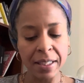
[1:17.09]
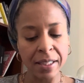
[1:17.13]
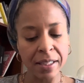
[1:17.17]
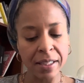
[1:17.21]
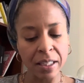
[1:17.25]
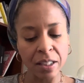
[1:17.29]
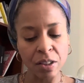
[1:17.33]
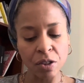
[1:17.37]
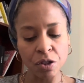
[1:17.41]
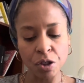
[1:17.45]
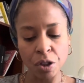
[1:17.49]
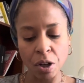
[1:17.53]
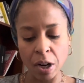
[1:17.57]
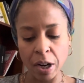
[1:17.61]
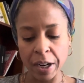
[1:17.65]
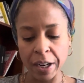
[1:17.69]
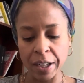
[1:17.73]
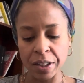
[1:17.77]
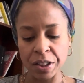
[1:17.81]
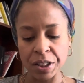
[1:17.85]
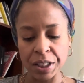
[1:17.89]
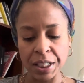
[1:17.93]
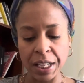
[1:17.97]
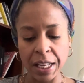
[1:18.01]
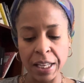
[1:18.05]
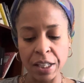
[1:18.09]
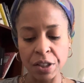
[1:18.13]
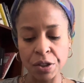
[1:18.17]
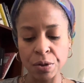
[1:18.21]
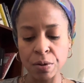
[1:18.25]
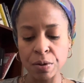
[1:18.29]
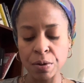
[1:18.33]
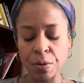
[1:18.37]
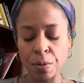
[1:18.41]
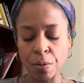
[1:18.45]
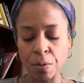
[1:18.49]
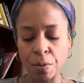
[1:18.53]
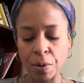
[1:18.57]
is in charge and
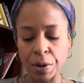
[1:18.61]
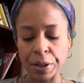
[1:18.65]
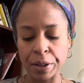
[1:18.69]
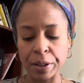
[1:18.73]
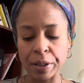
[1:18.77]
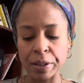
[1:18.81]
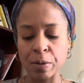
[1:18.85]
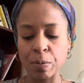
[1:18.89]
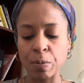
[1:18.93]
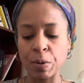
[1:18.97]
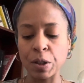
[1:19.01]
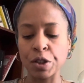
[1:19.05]
issues orders,